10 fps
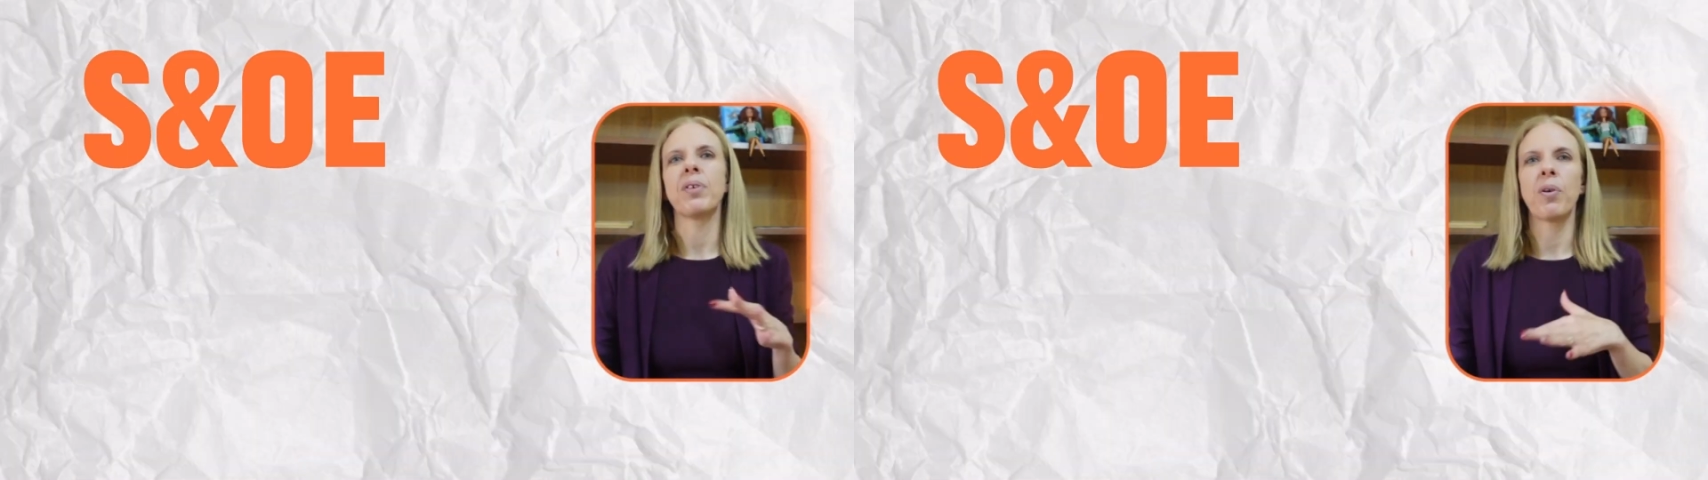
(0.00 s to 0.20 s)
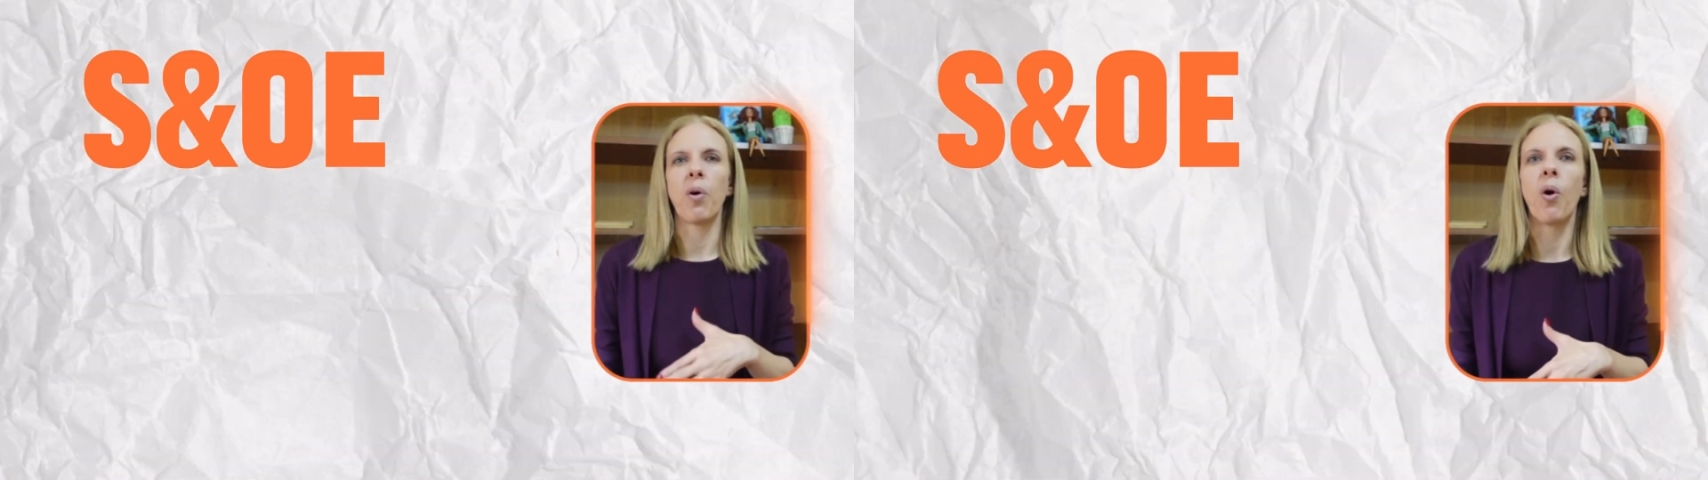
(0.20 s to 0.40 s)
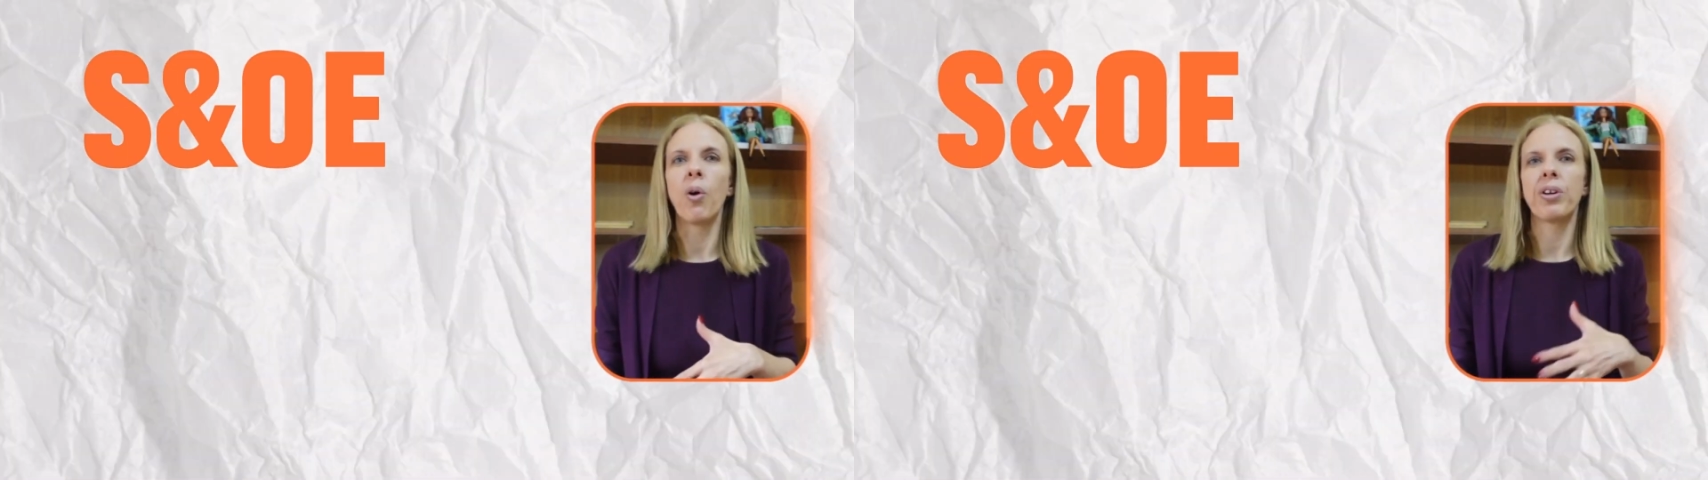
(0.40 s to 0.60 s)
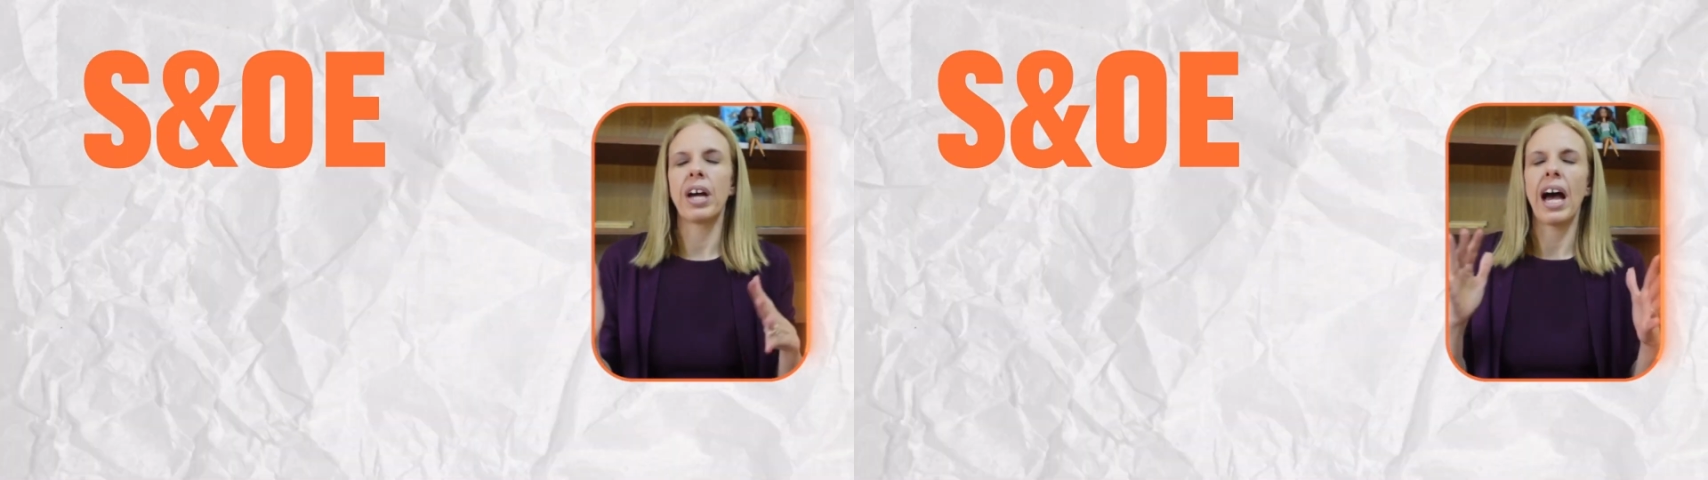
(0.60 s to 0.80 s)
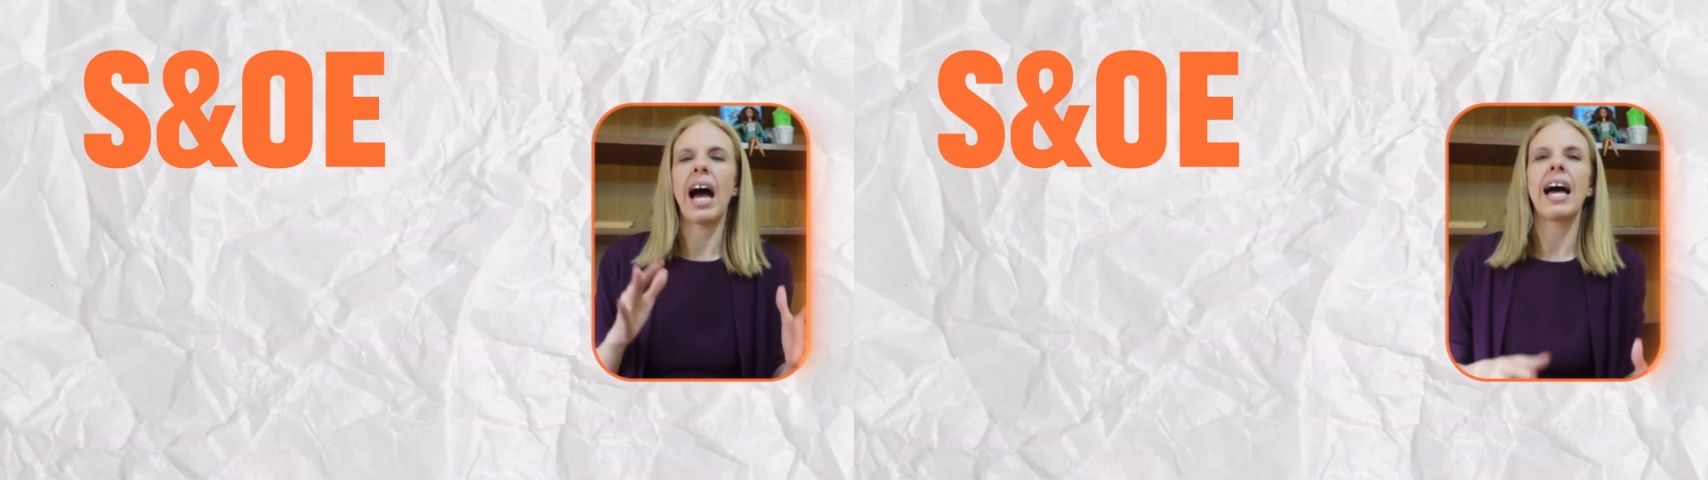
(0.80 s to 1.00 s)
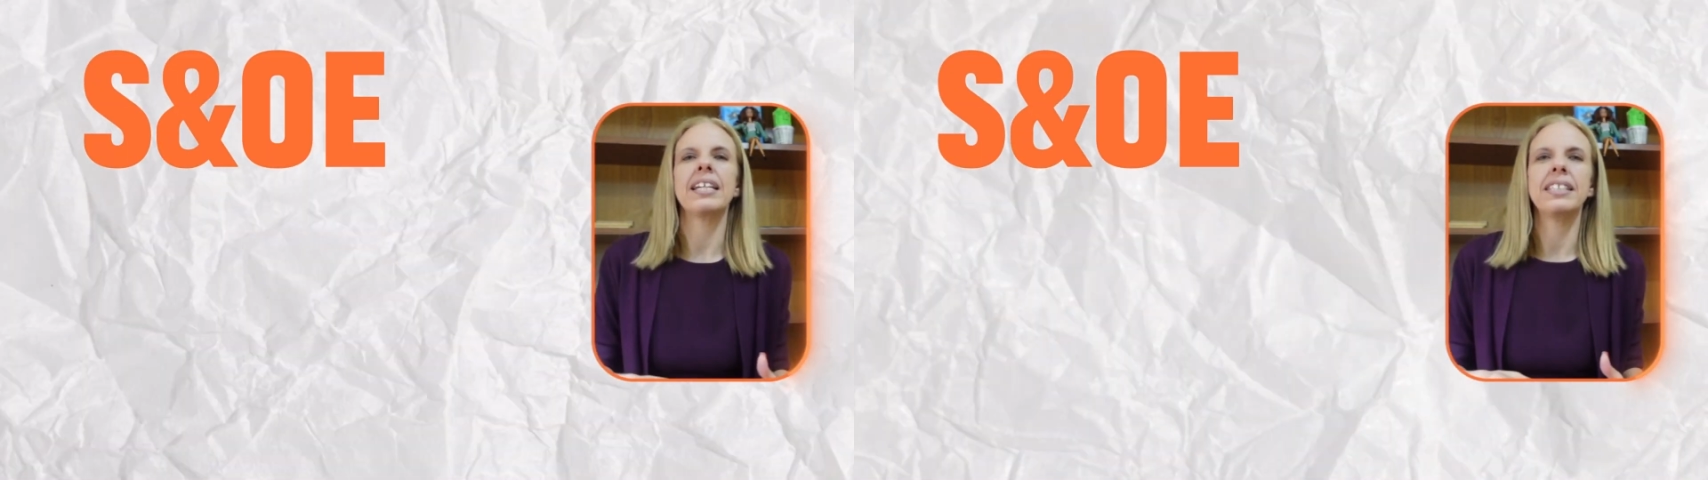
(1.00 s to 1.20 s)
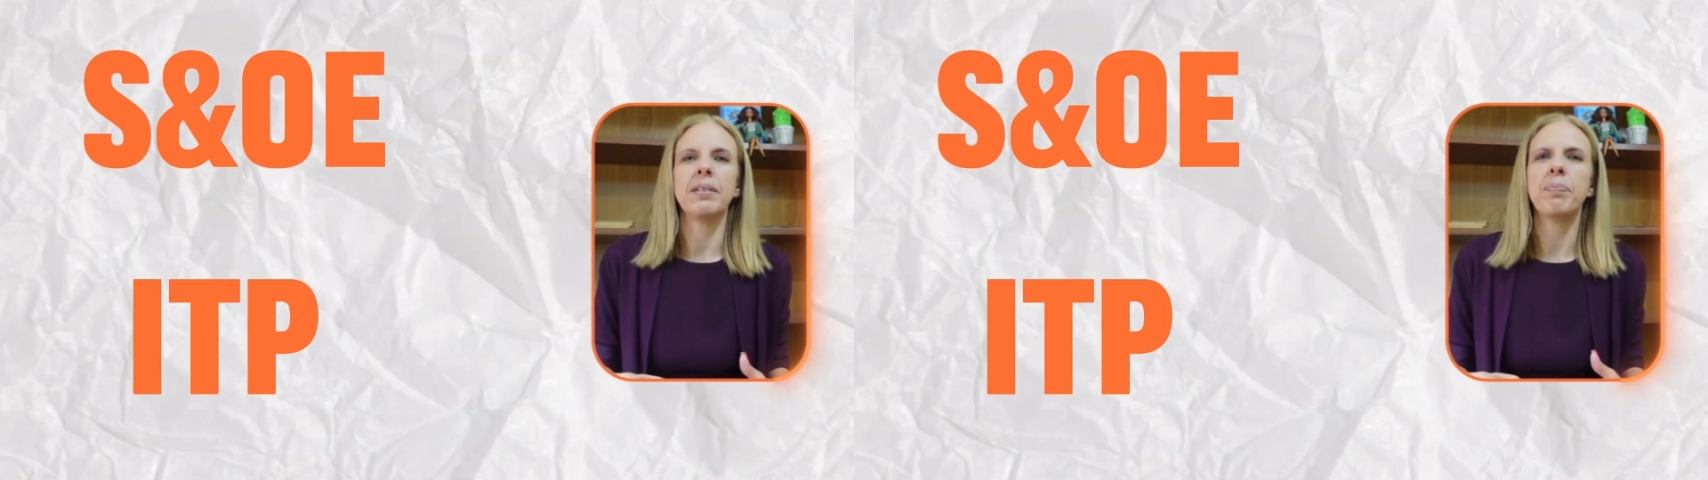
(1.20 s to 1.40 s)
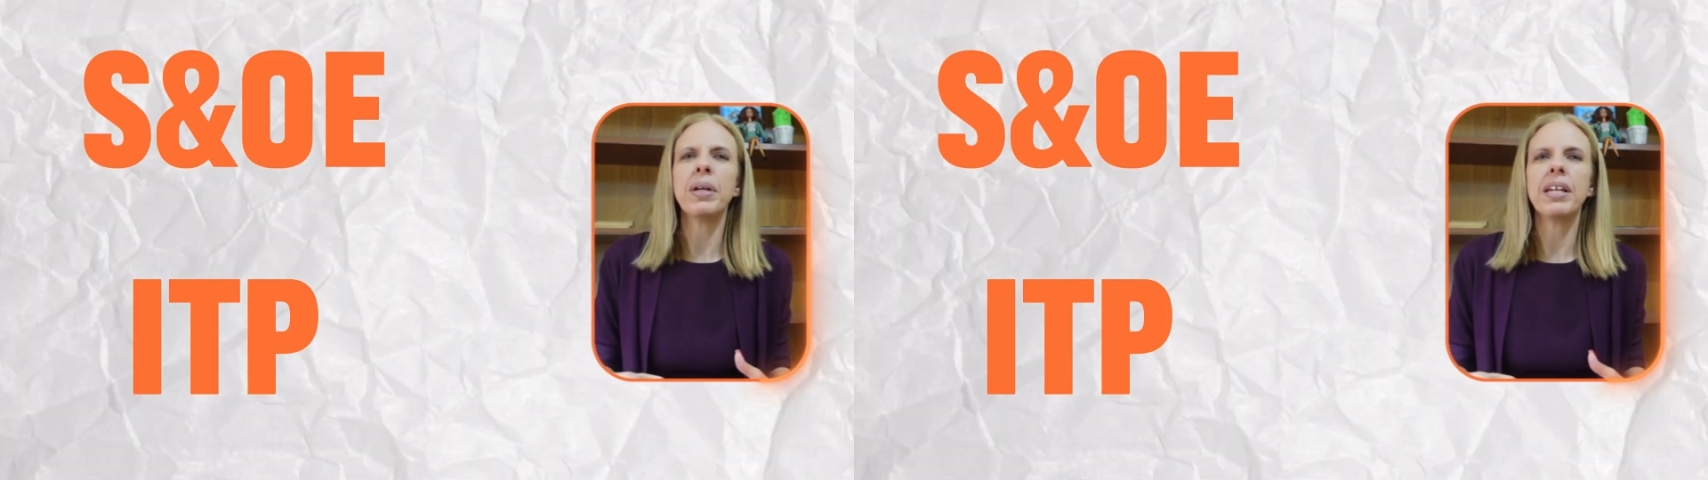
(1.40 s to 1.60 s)
or
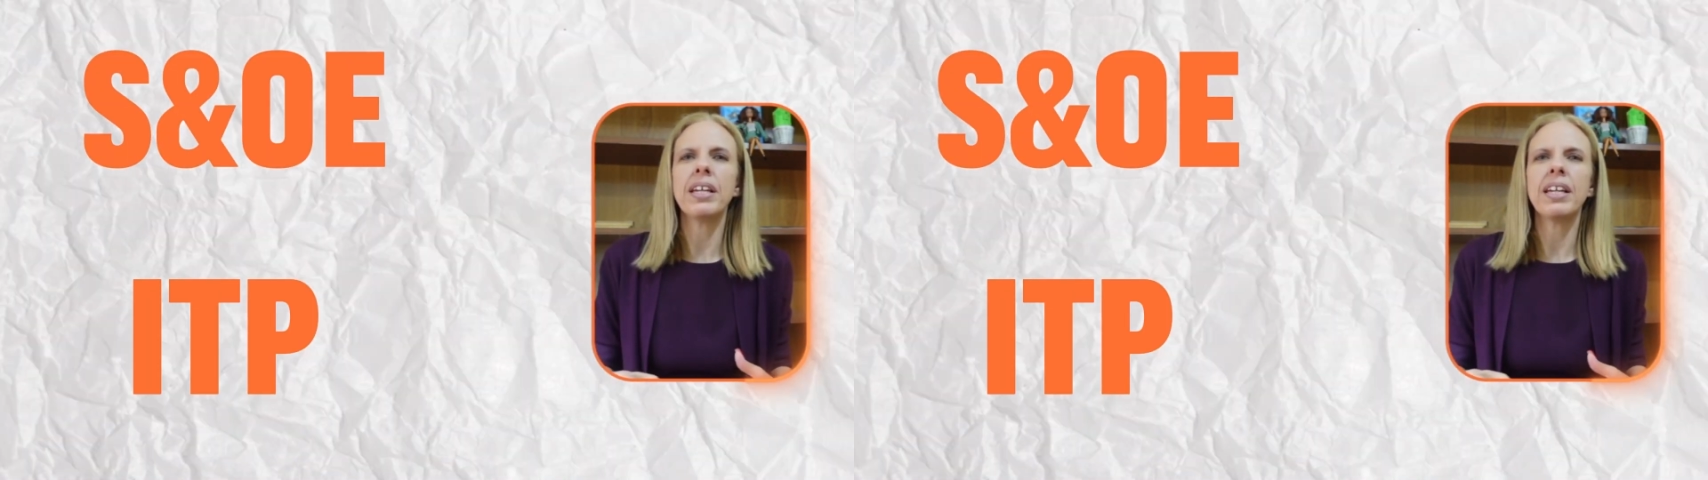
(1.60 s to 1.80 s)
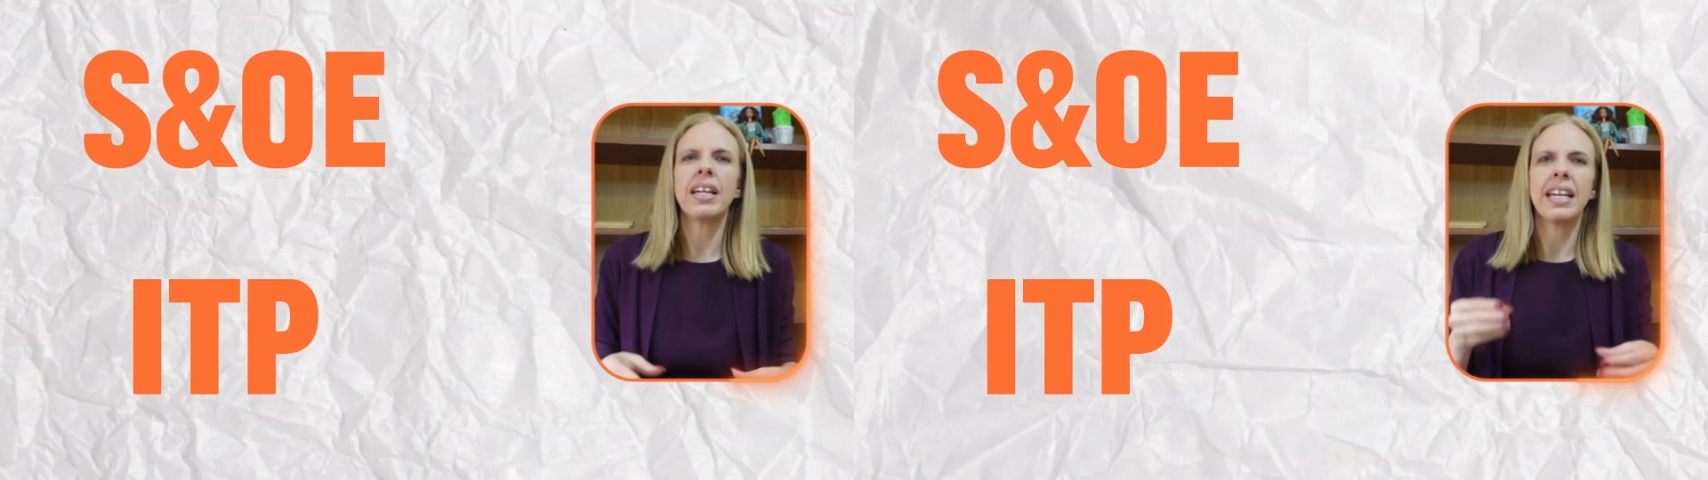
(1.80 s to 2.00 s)
ITP